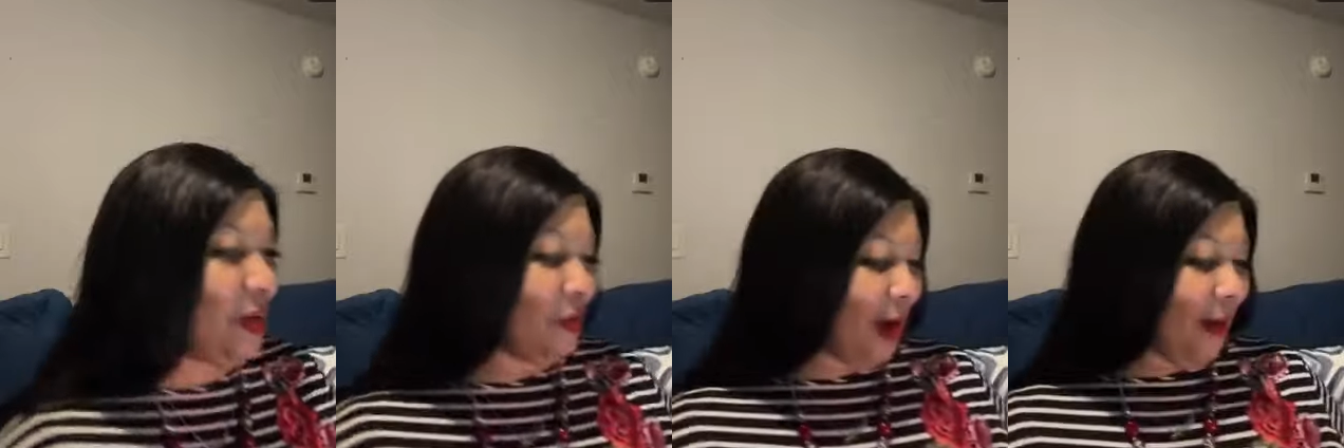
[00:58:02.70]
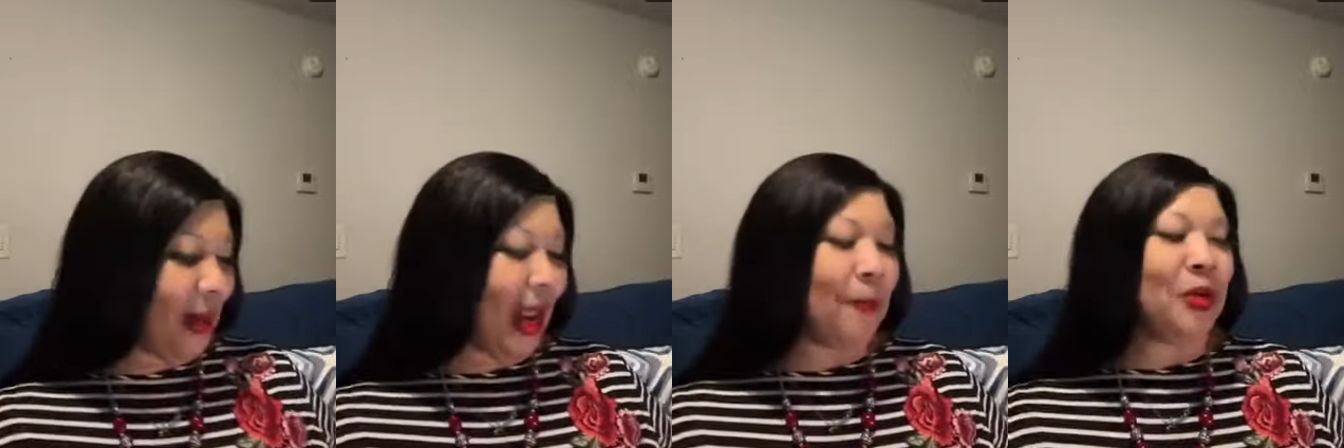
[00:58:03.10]

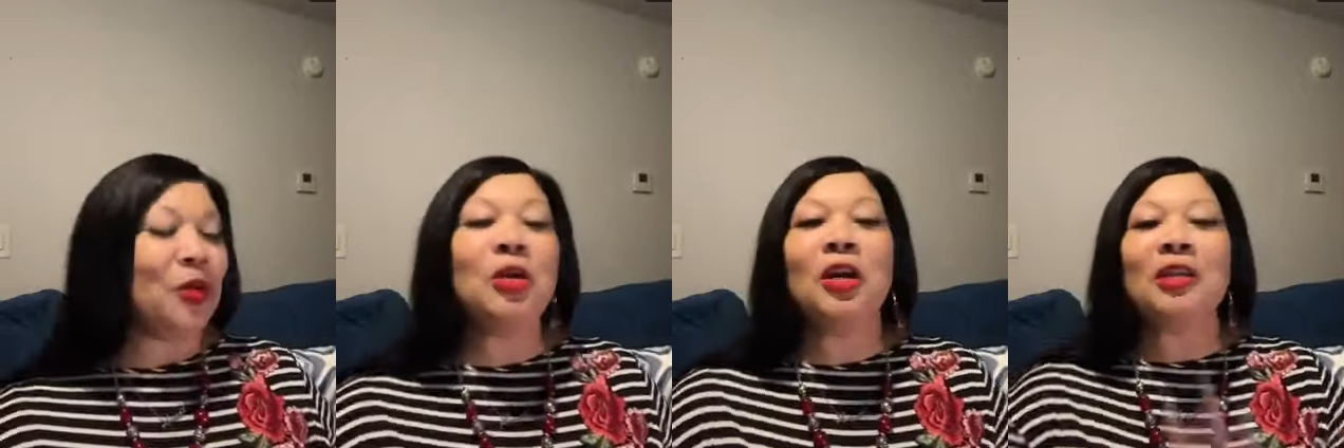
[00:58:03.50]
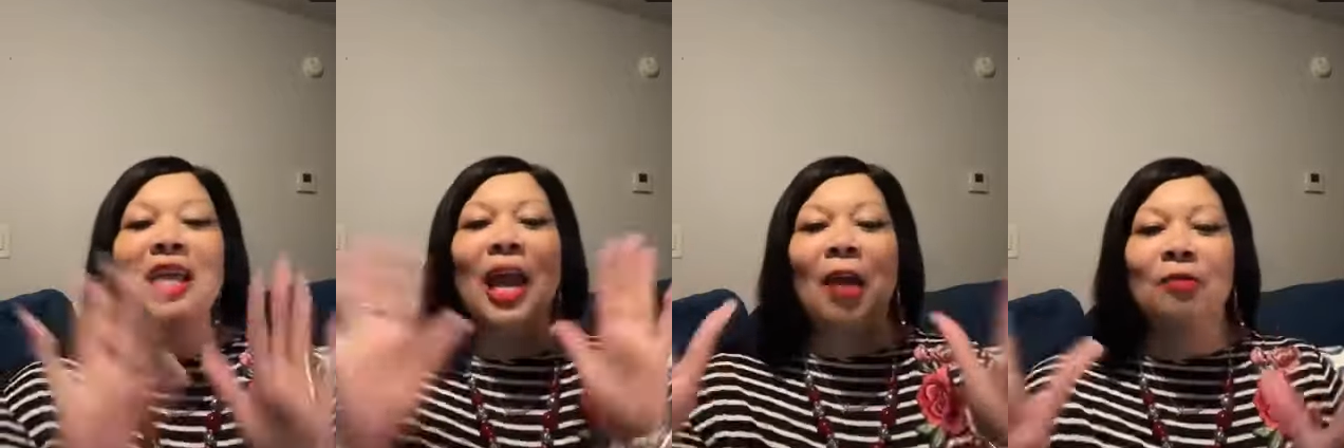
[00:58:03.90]
family. Happy New Year
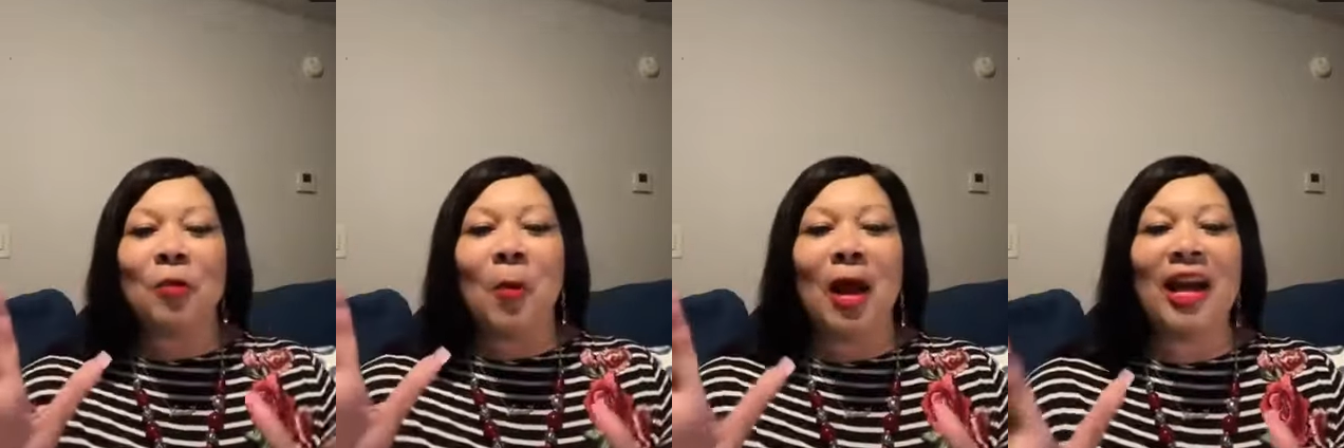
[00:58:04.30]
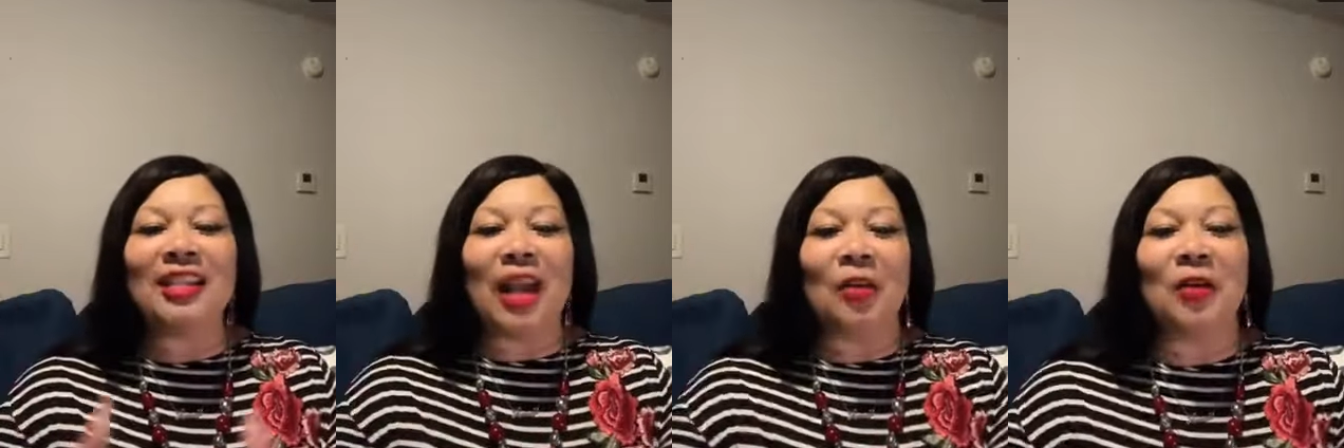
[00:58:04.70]
to everyone.
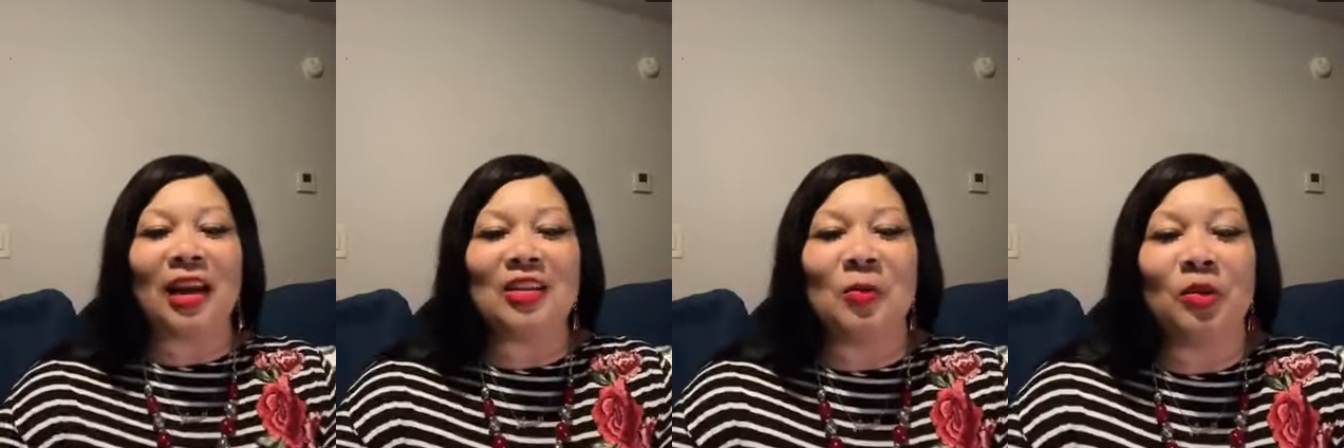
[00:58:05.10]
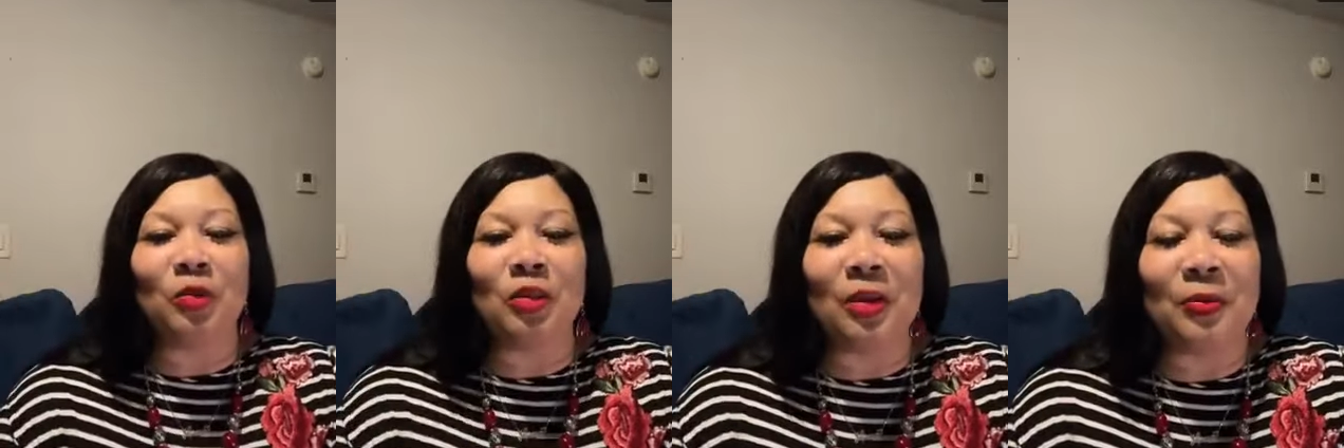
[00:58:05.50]
Thank you guys so much
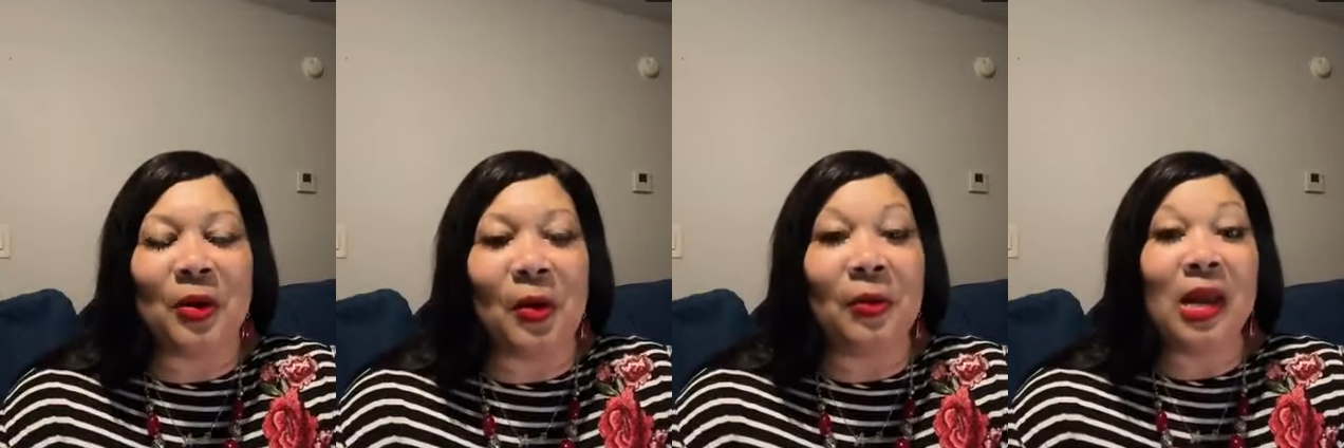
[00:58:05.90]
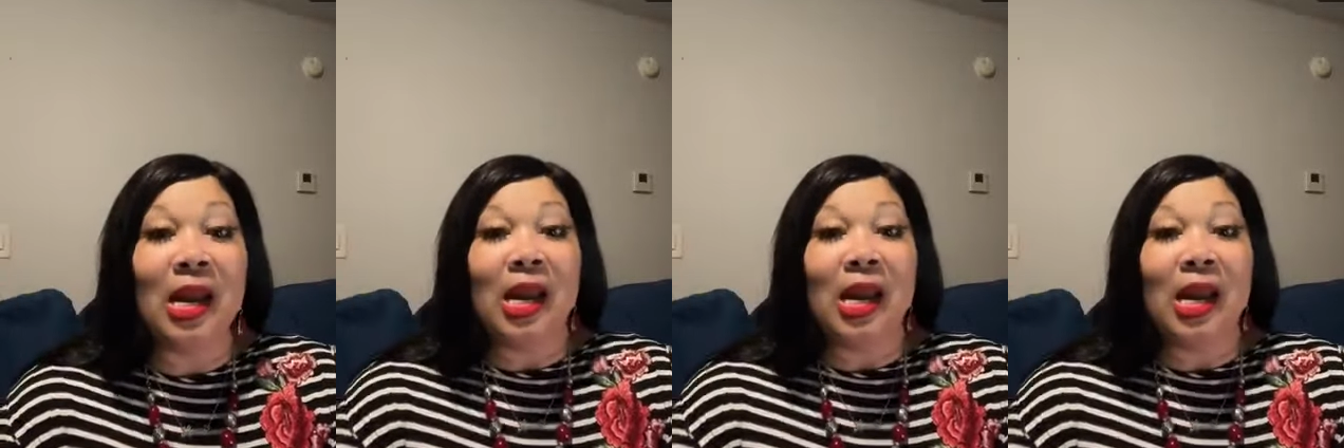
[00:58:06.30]
for jumping on.